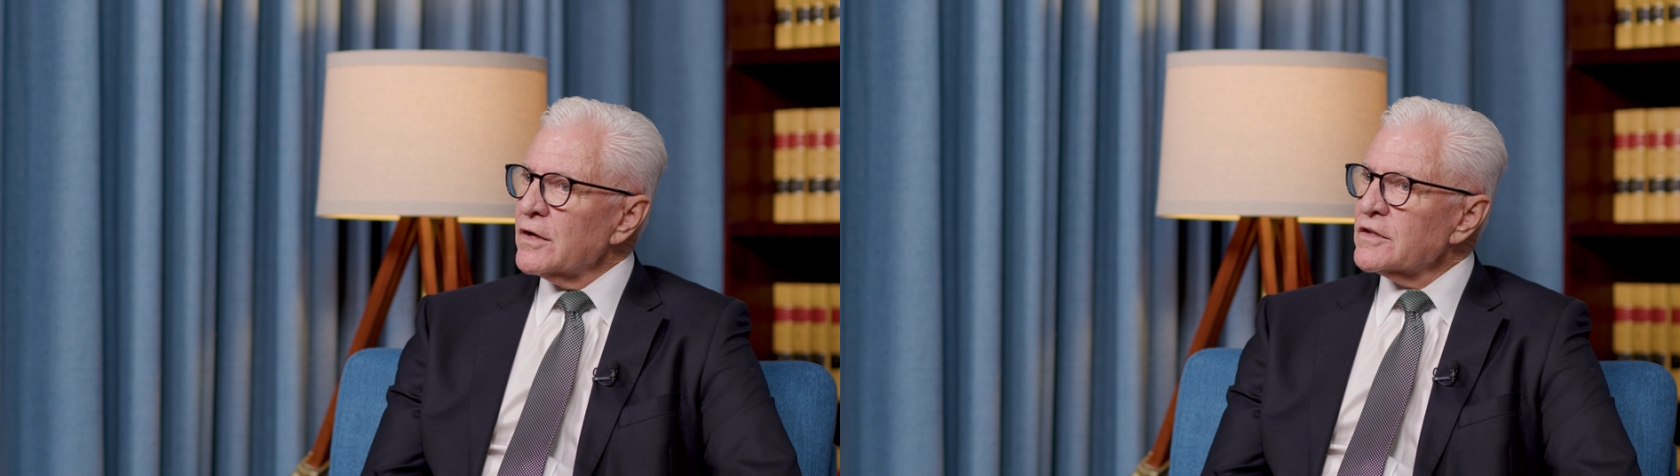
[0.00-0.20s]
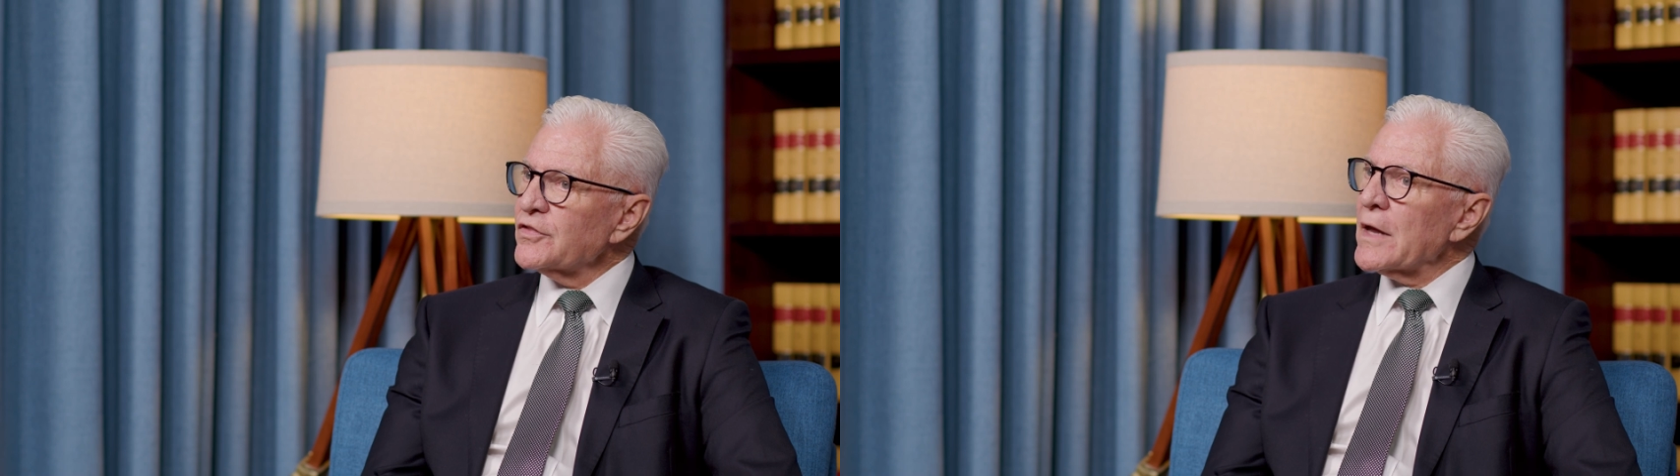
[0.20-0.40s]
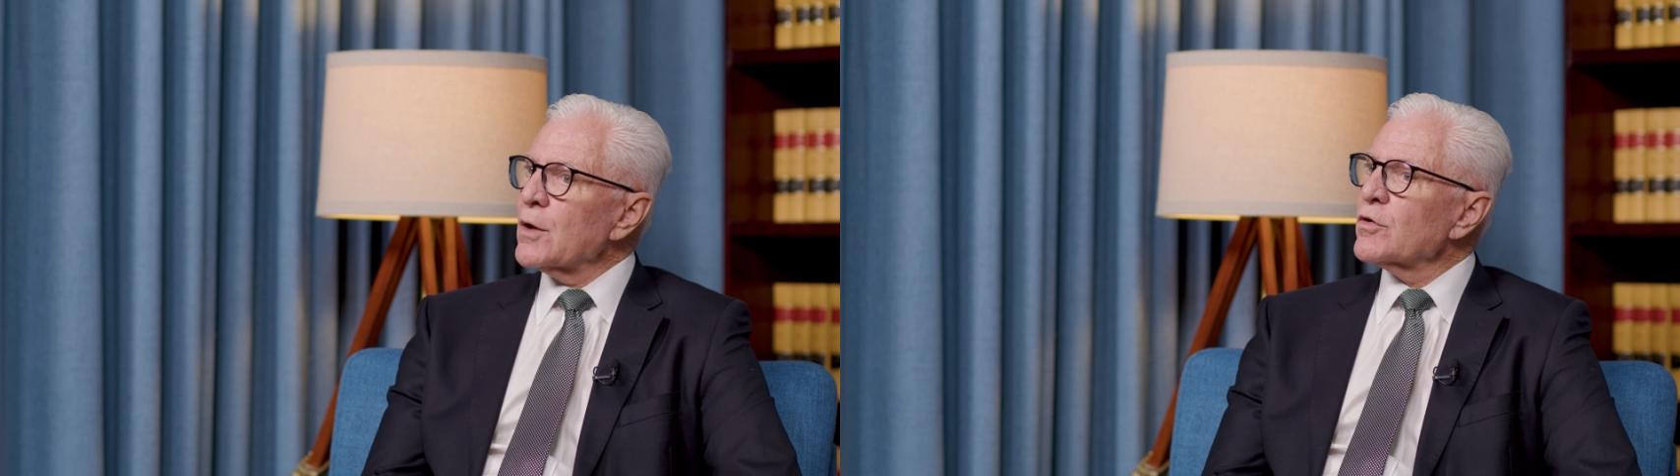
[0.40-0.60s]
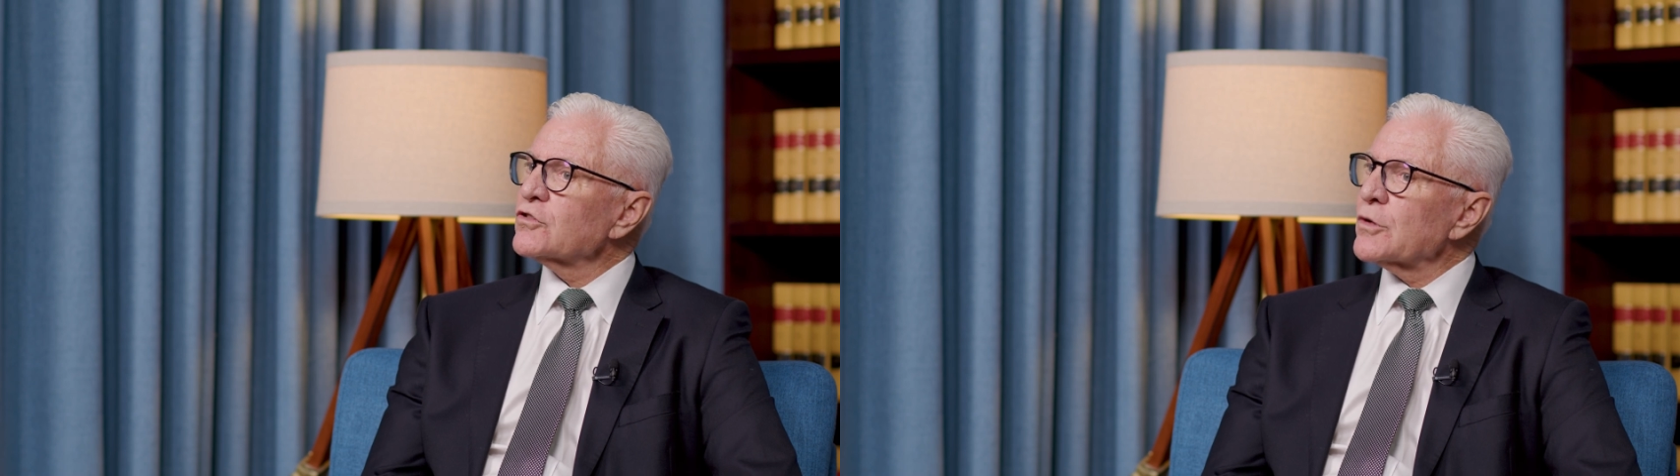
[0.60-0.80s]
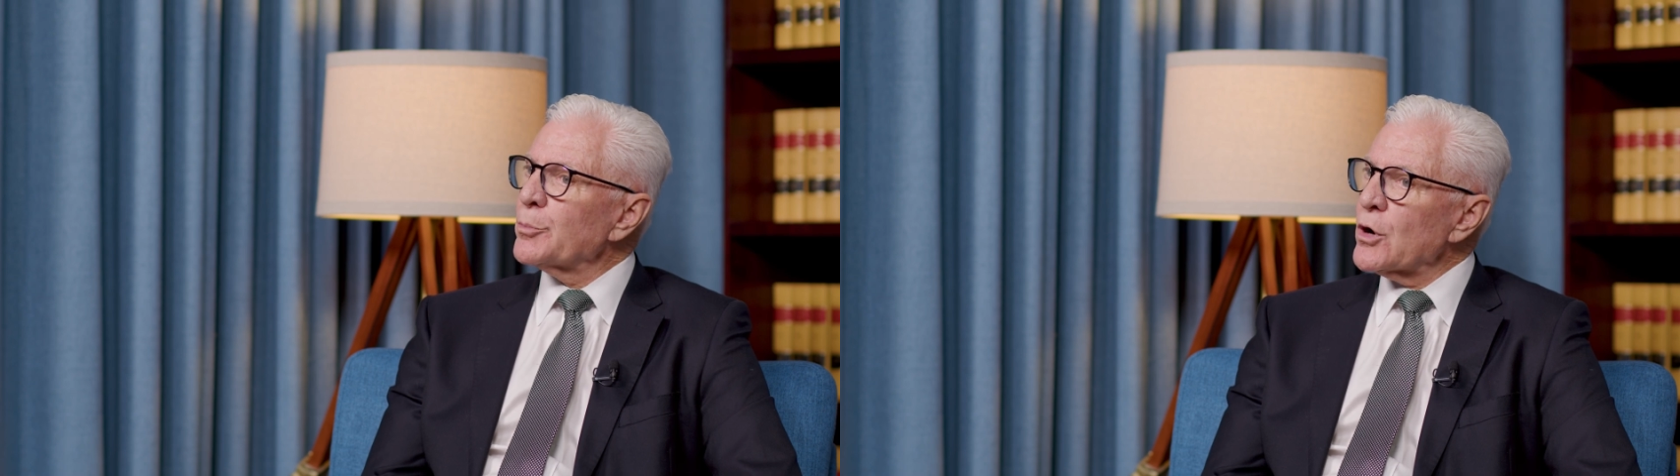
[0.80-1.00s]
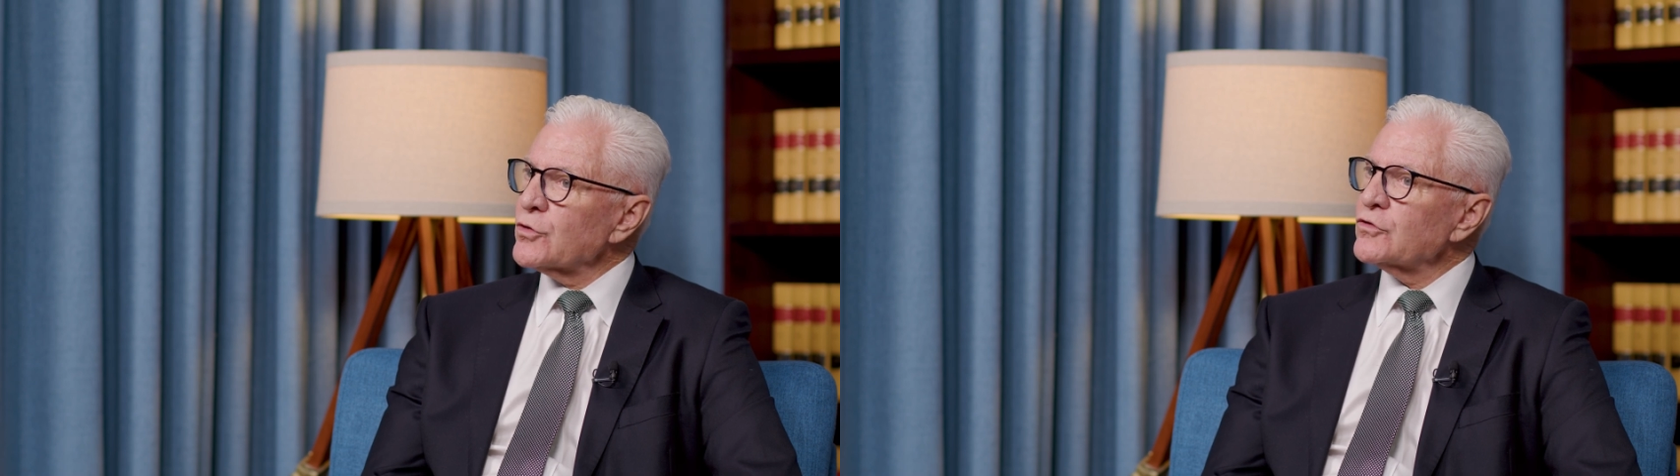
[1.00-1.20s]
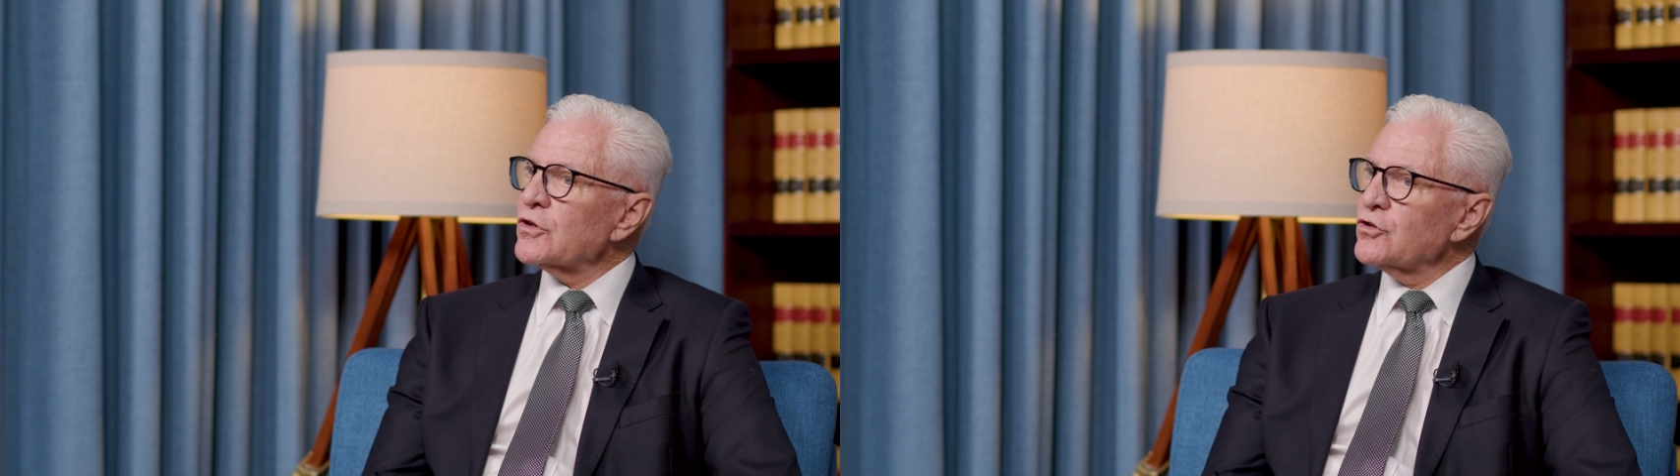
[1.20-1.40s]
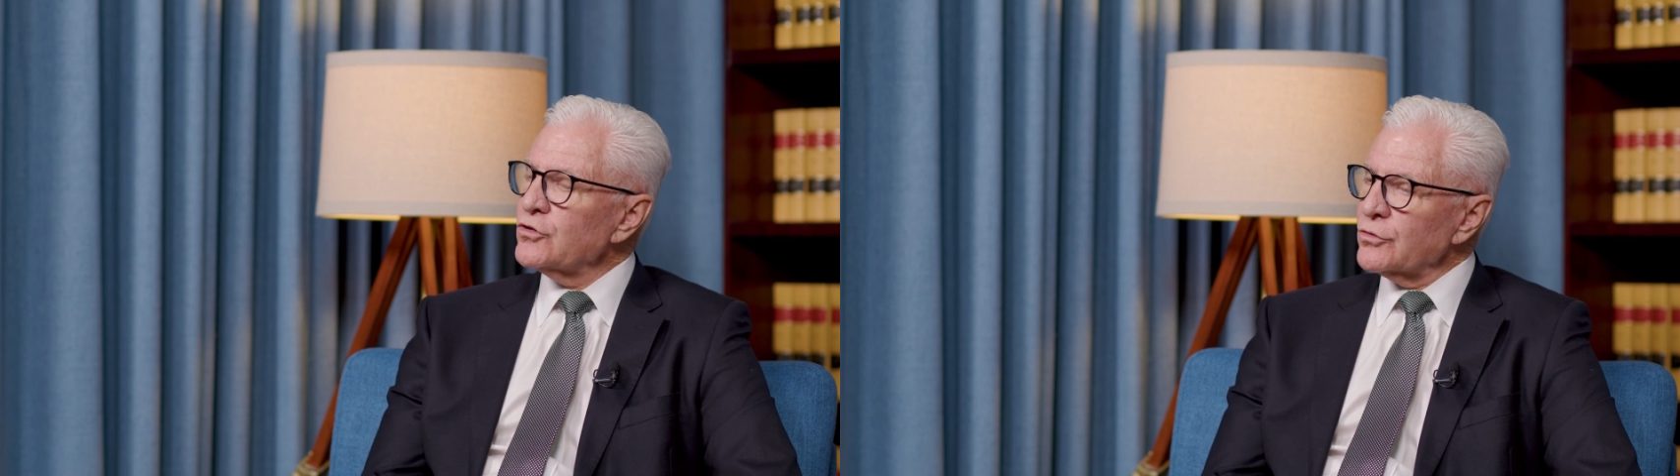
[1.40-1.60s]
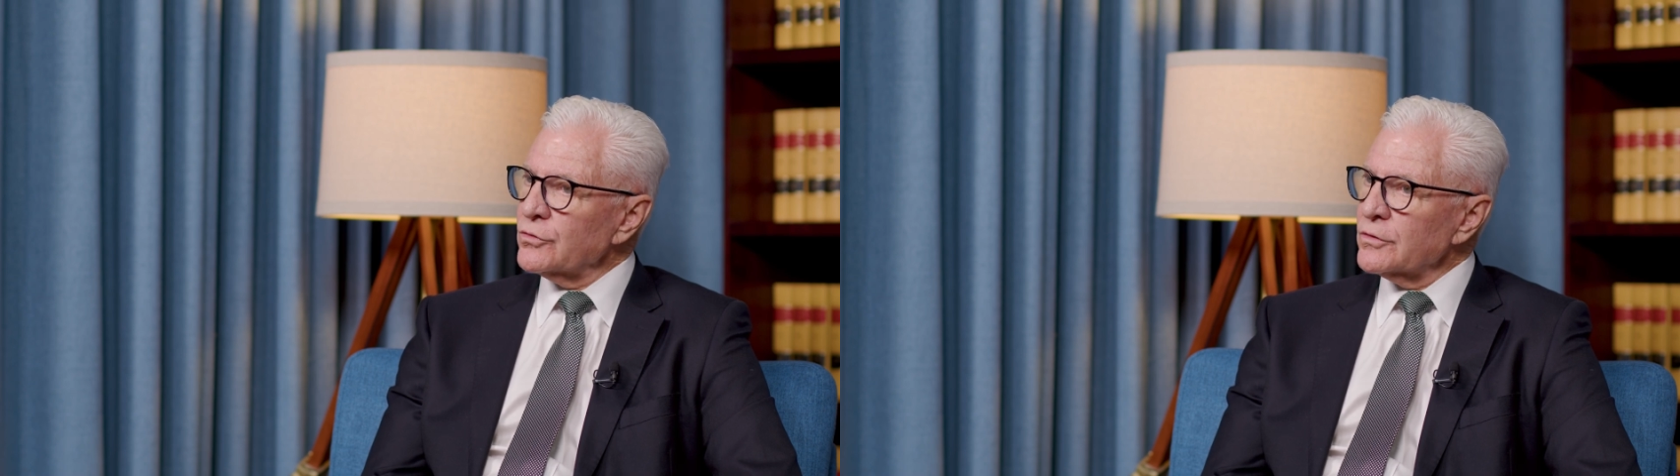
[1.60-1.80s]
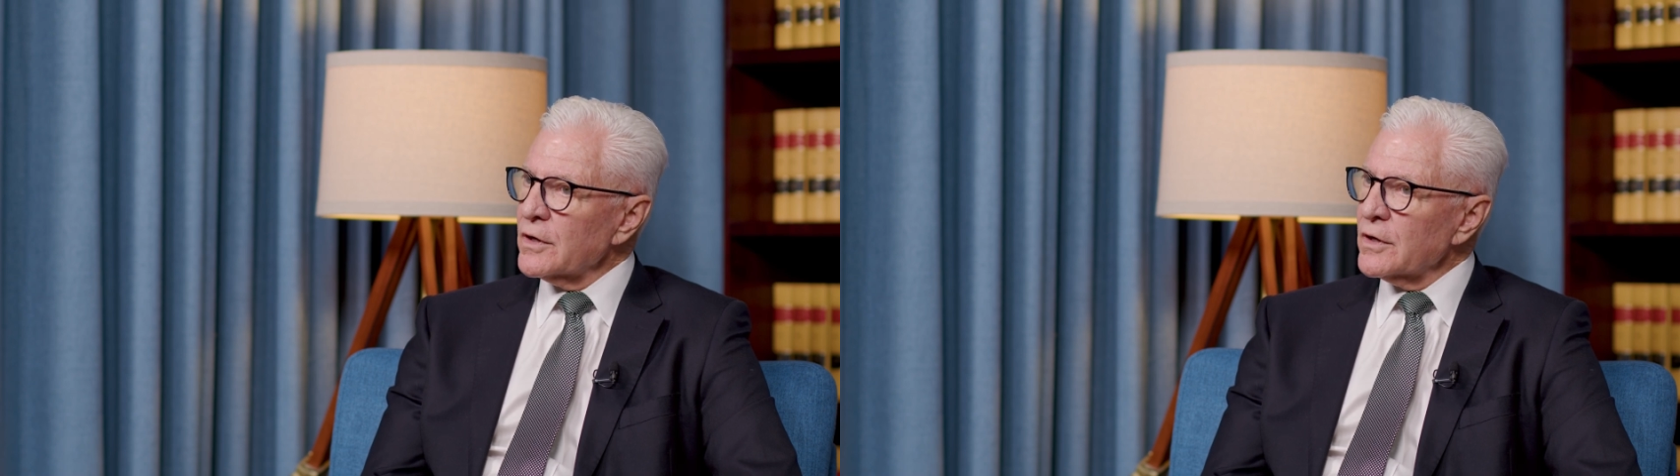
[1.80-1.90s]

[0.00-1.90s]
that they were supposed to do.